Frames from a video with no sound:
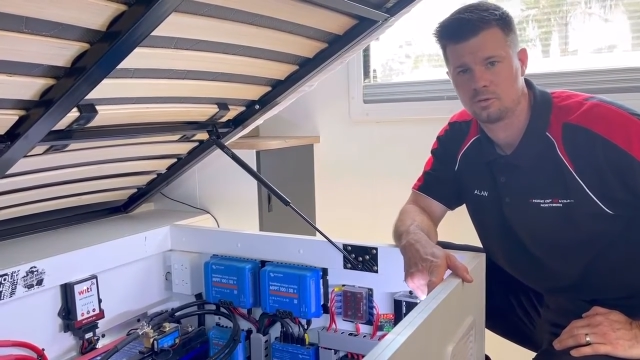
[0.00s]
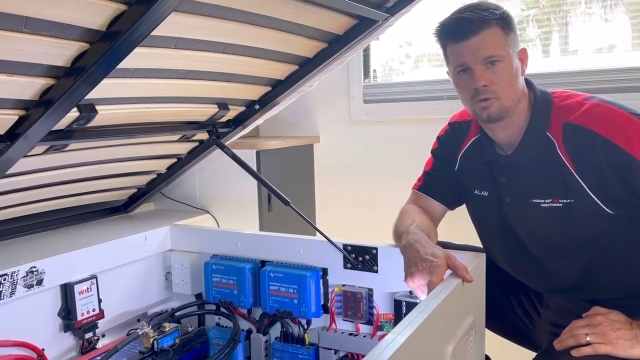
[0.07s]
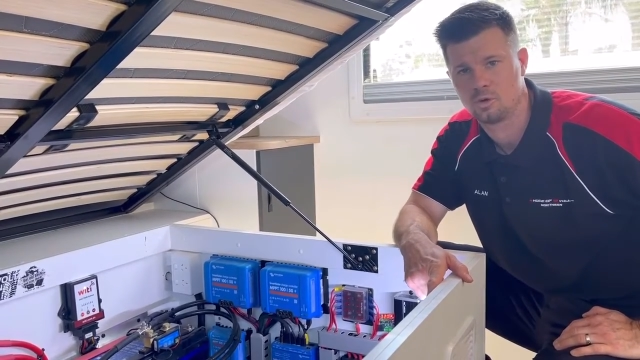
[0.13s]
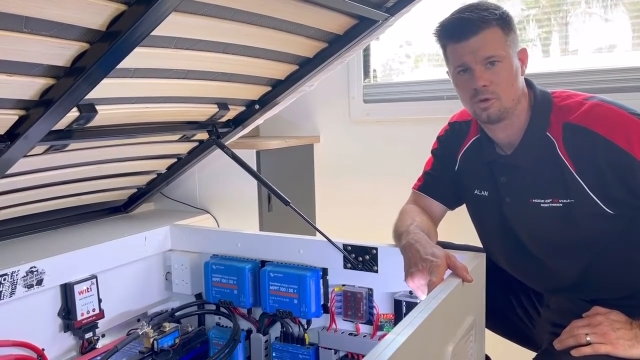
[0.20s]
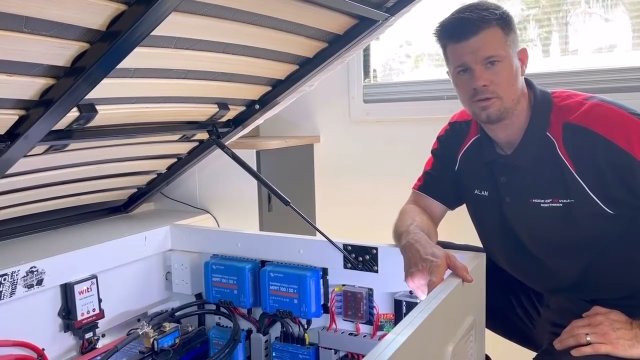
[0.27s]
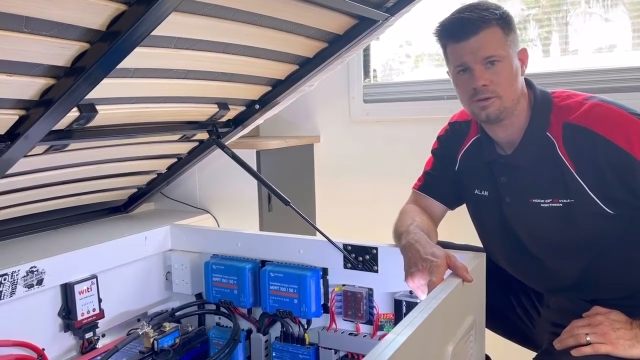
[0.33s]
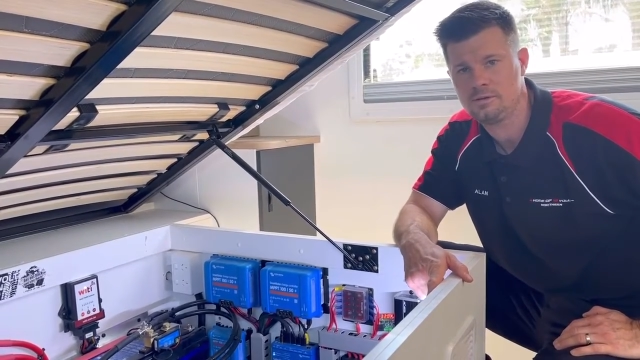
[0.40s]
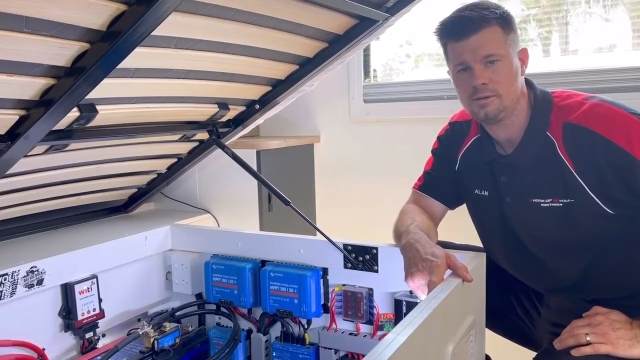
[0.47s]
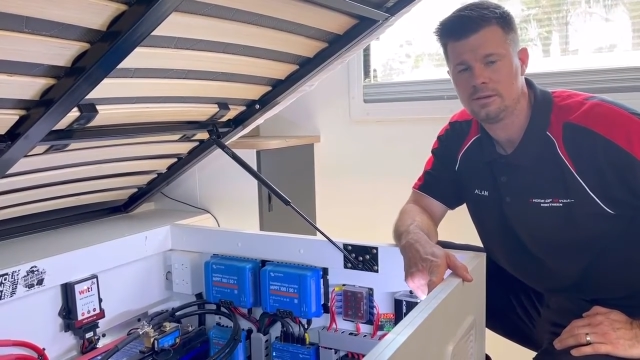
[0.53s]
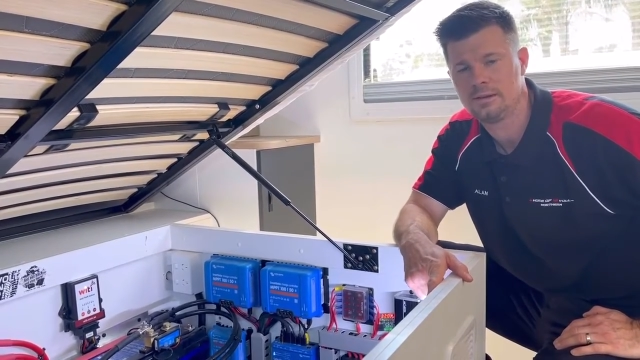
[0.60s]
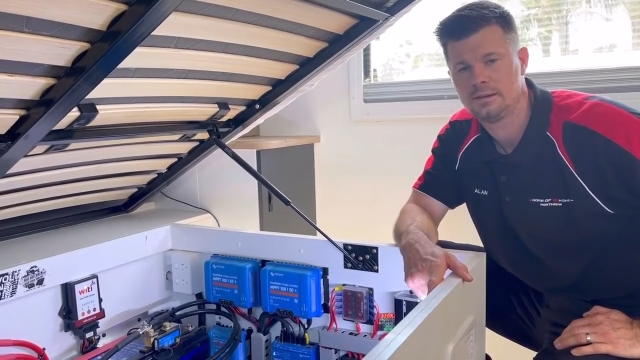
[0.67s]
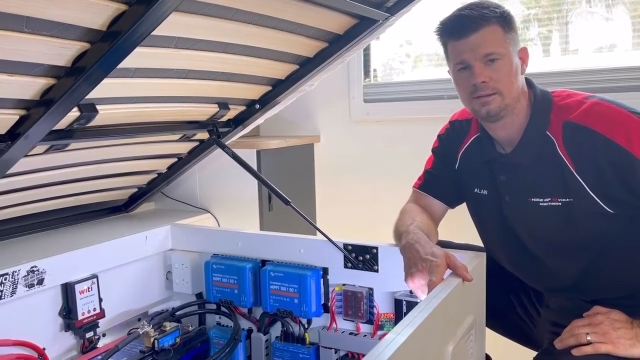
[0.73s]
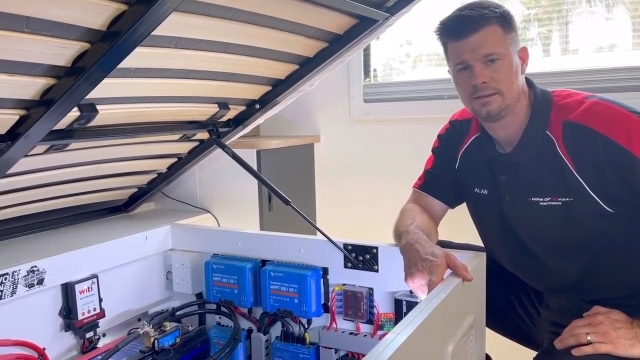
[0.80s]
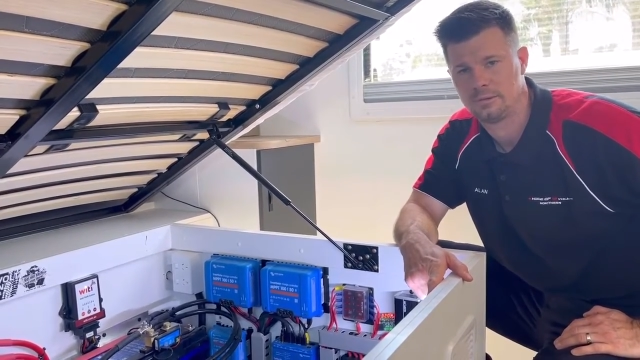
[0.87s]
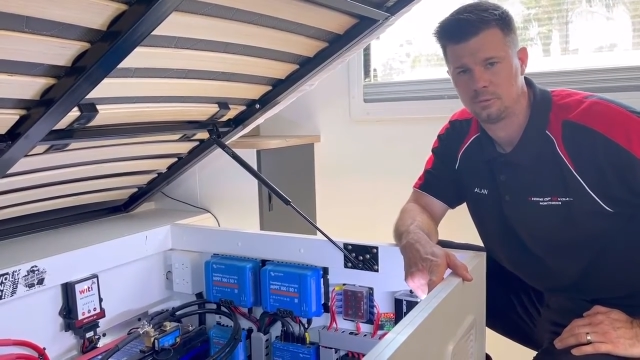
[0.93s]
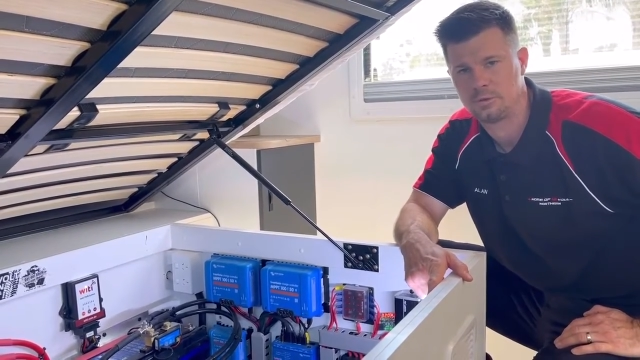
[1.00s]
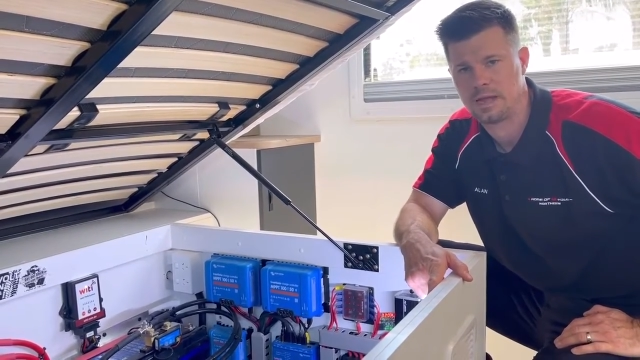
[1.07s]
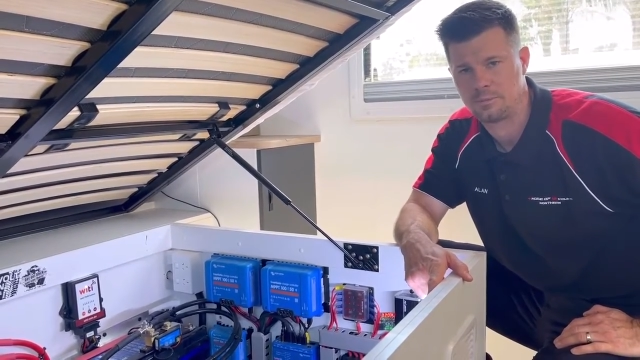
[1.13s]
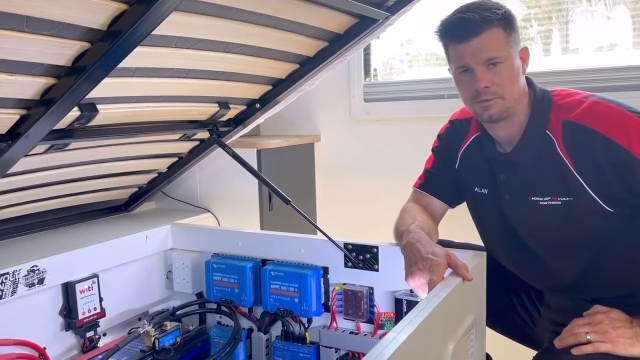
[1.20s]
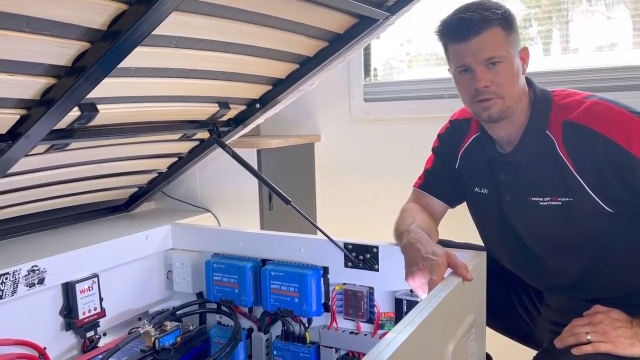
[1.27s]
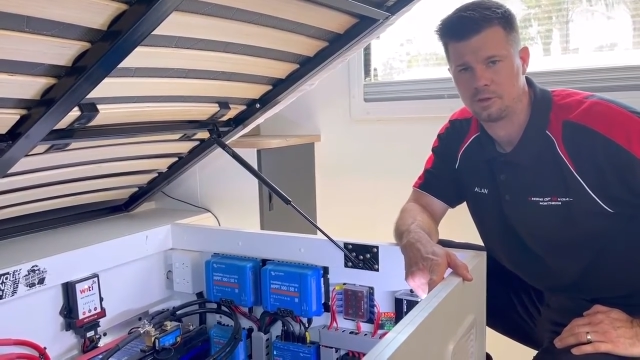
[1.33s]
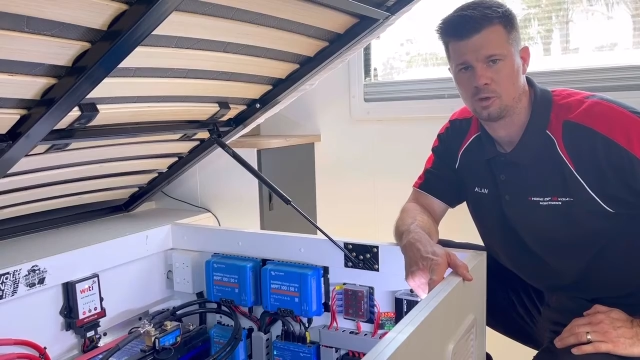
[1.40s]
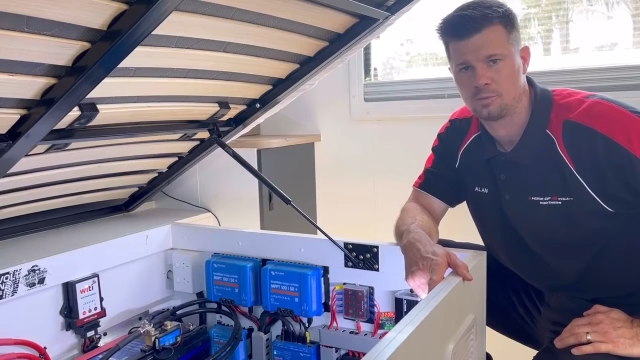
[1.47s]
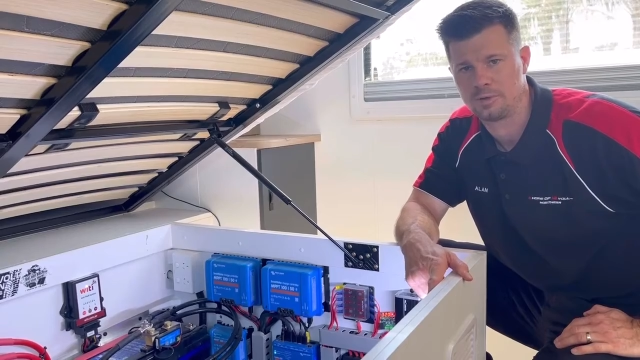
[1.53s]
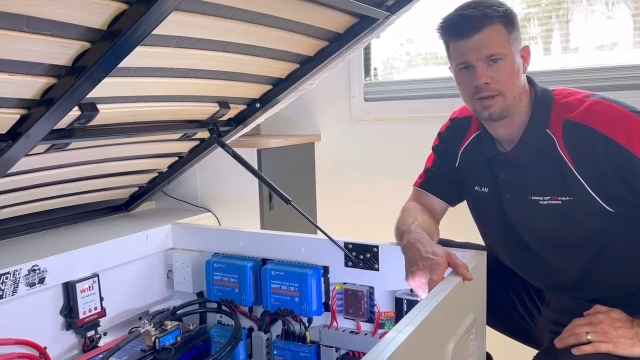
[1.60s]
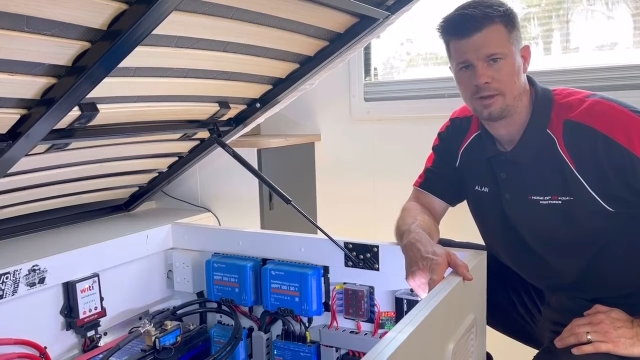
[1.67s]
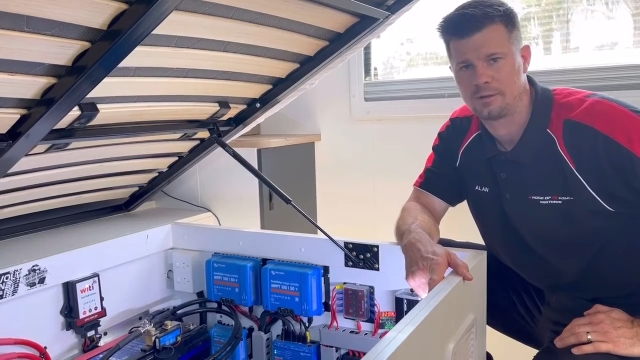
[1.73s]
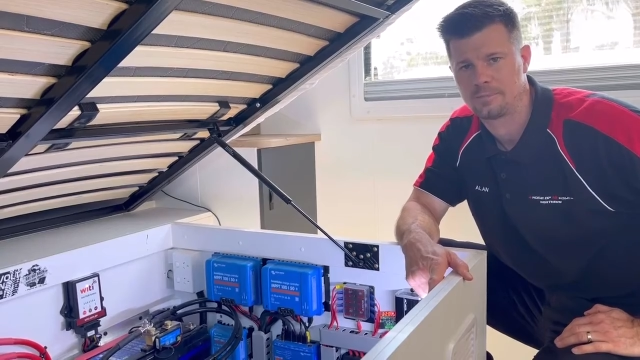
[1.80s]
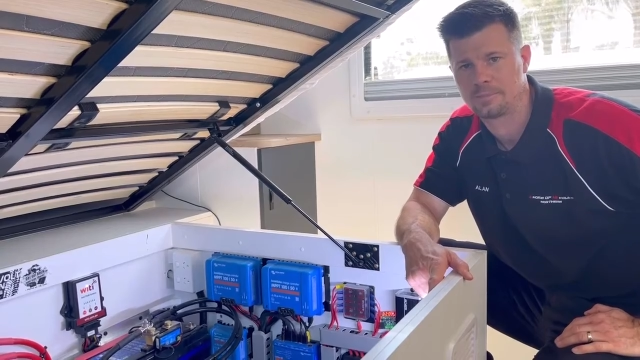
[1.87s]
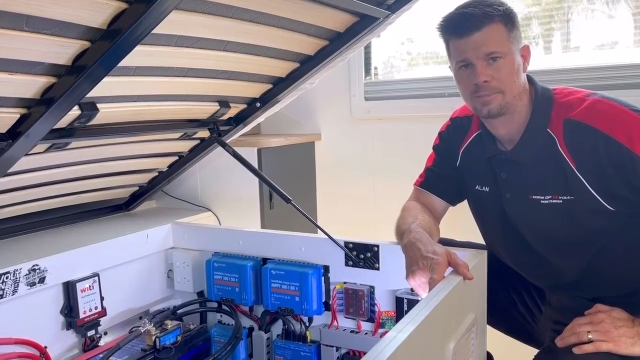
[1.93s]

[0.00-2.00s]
Northern, and we'll be happy to help you out.